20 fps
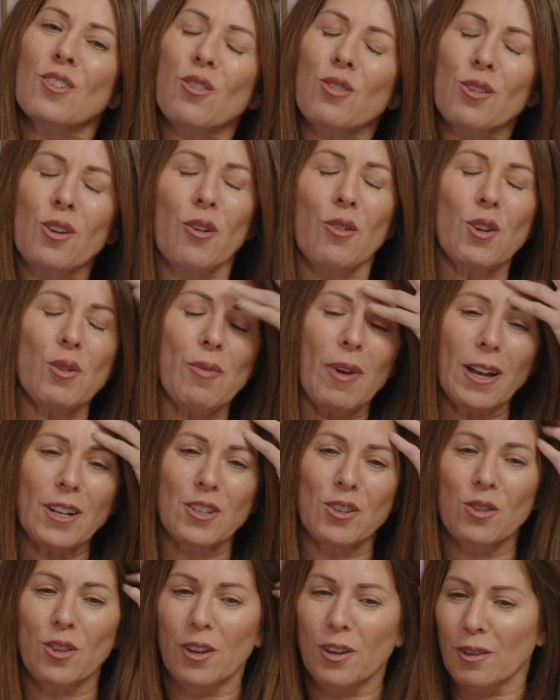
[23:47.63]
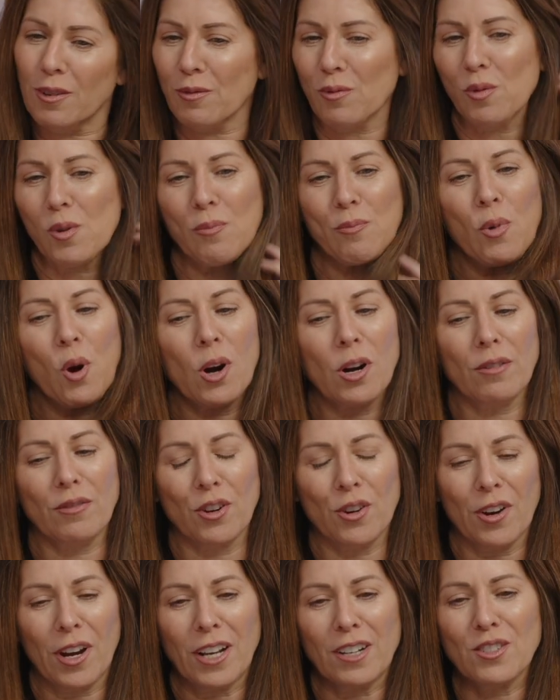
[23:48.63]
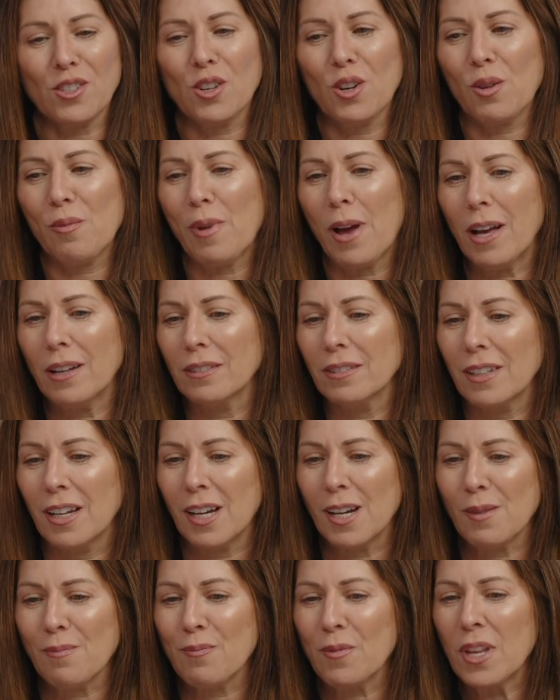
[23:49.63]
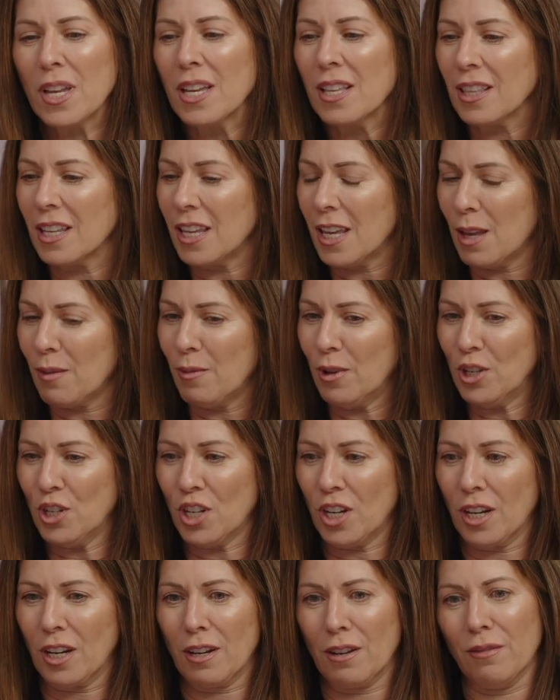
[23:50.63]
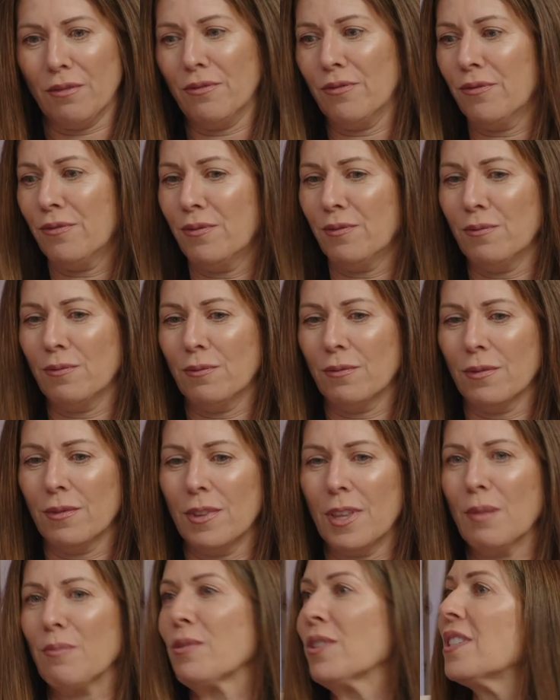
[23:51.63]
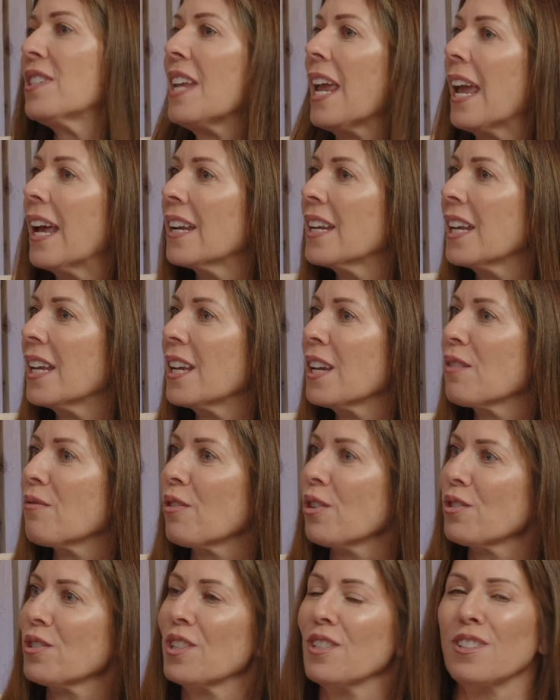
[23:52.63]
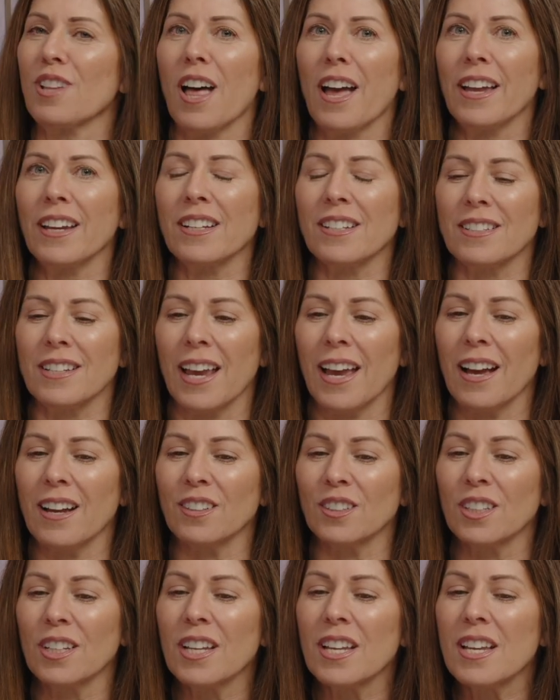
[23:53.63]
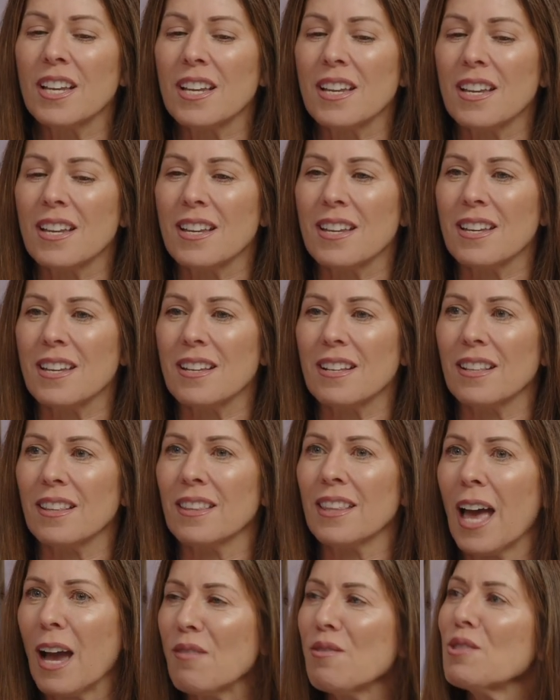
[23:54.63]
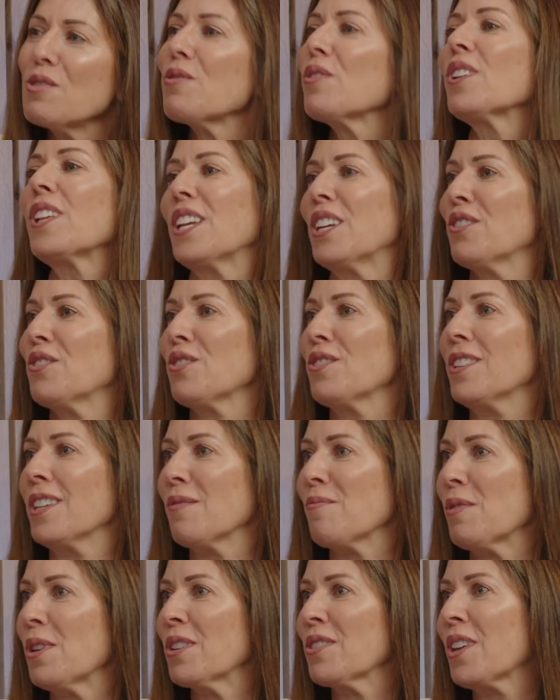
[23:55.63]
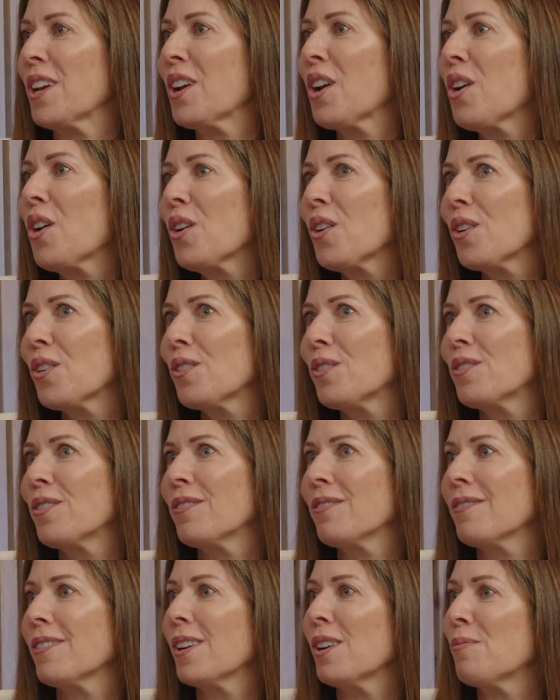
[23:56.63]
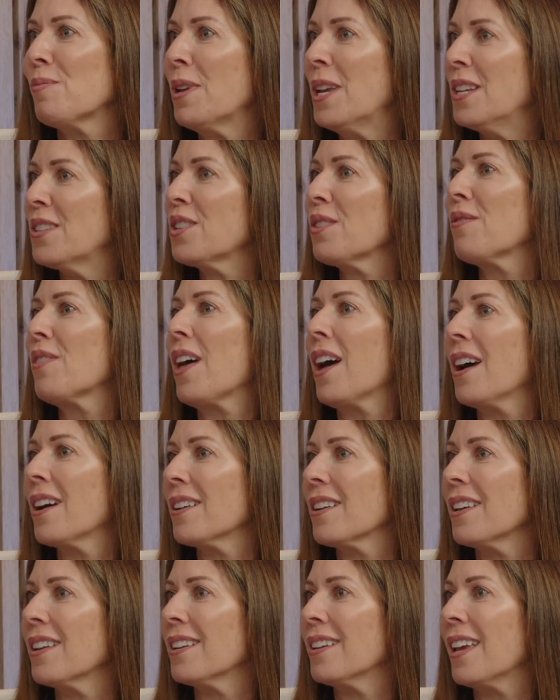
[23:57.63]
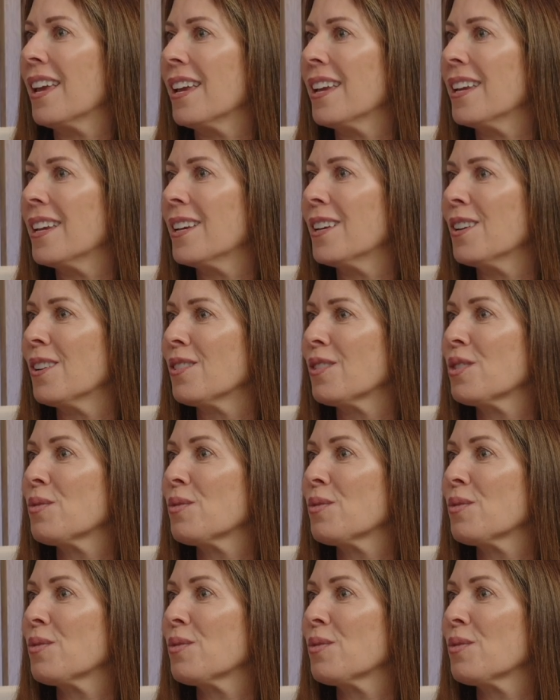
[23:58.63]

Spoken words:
going back to the part of your answer about the imaging of them standing versus lying down, that was really interesting because I heard a piece of that in a